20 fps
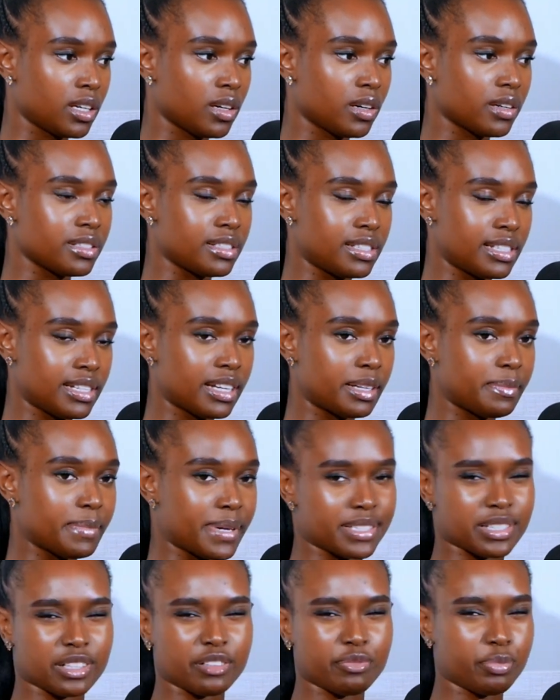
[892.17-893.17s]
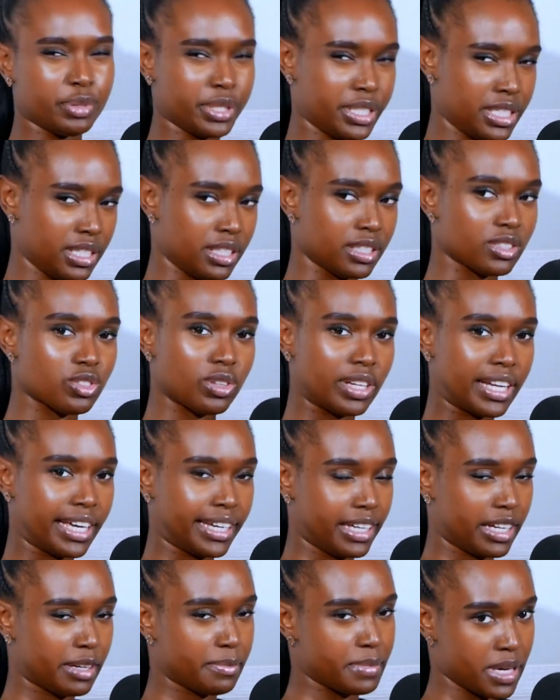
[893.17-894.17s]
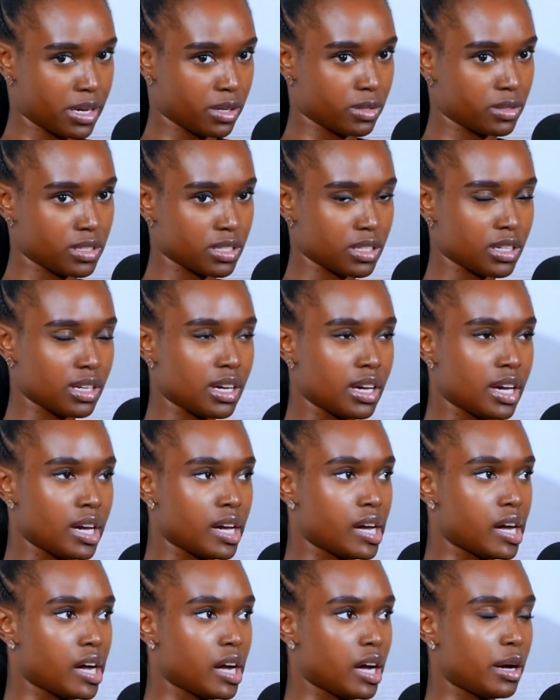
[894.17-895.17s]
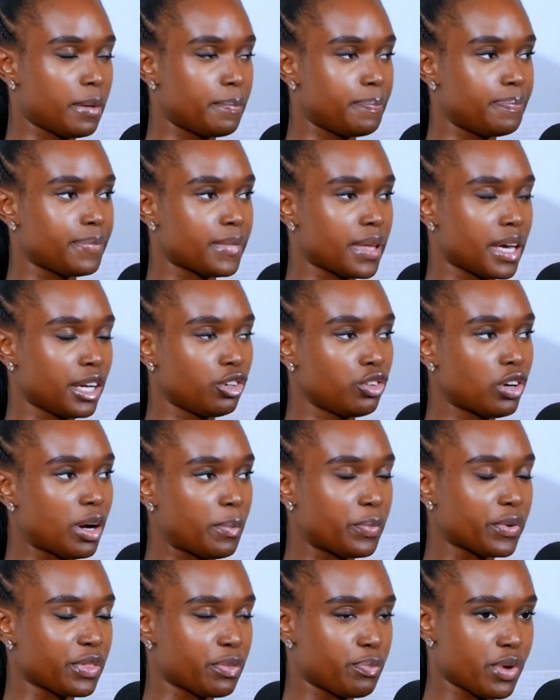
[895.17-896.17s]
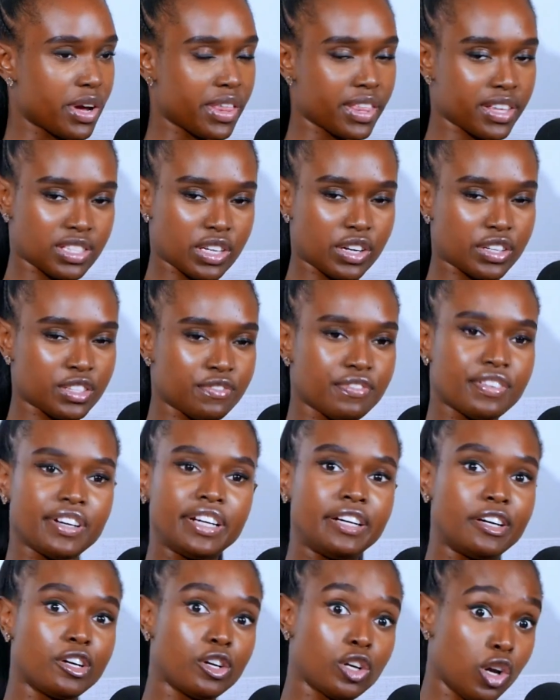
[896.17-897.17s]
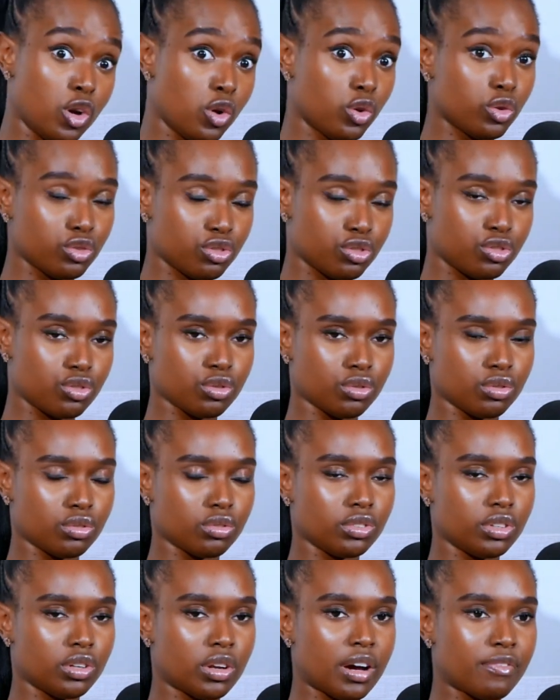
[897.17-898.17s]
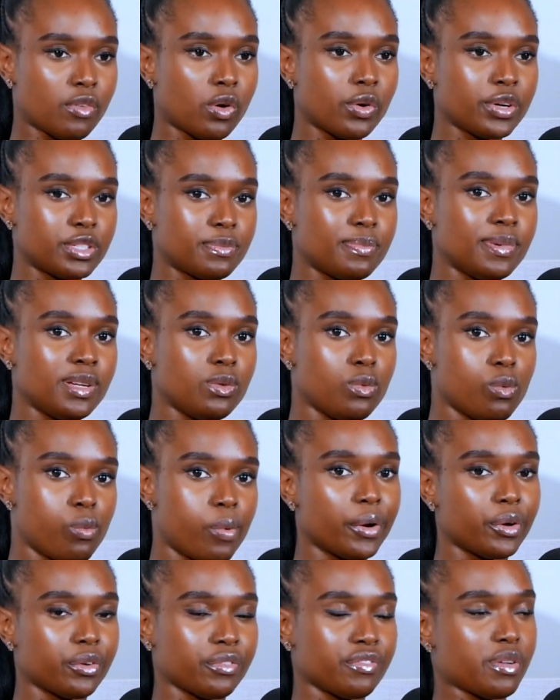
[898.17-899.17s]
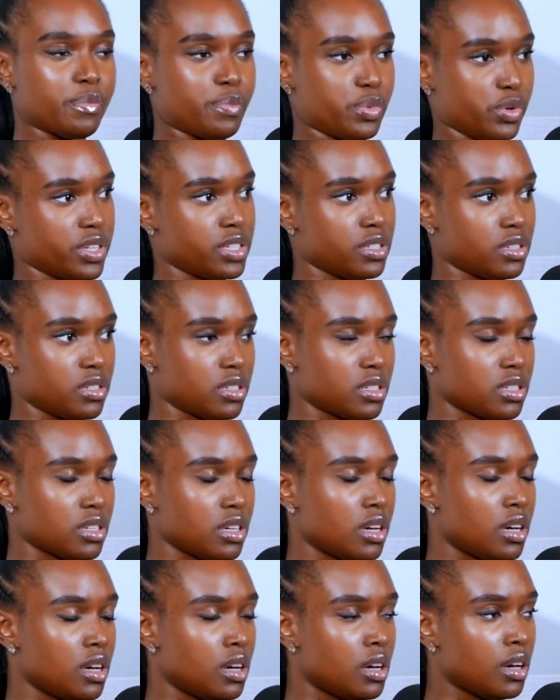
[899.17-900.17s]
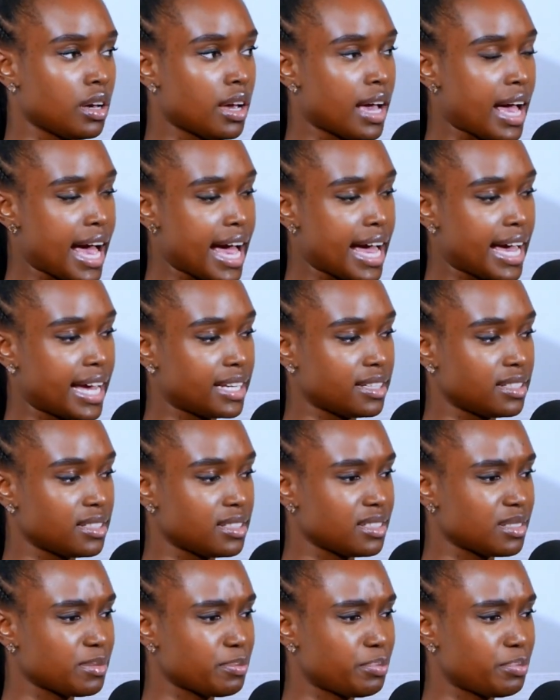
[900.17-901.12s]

considered myself pretty. So like hear me out. Um, I grew up with brothers I was very close to. You know, I've always been one of the boys and